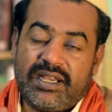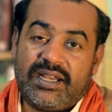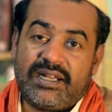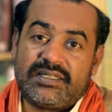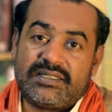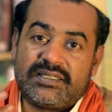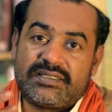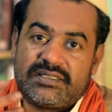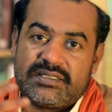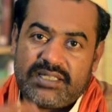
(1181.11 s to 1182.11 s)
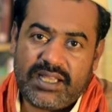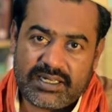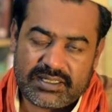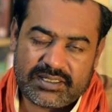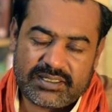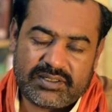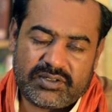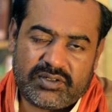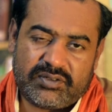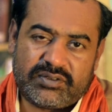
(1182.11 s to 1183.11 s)
and the state
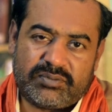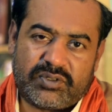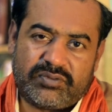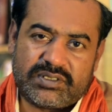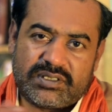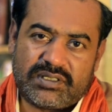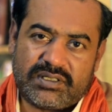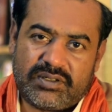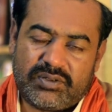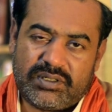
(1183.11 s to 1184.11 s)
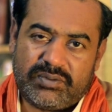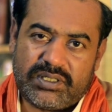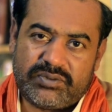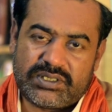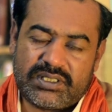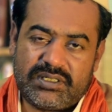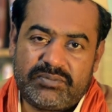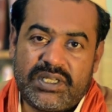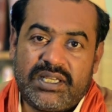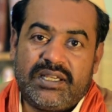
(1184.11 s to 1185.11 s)
of the Prophet sallallahu alaihi
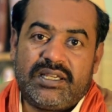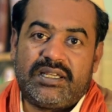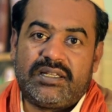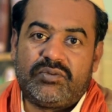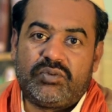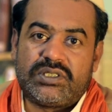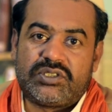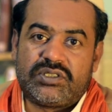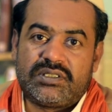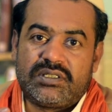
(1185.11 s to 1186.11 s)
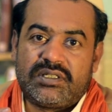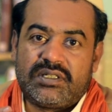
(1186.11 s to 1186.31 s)
wasallam in which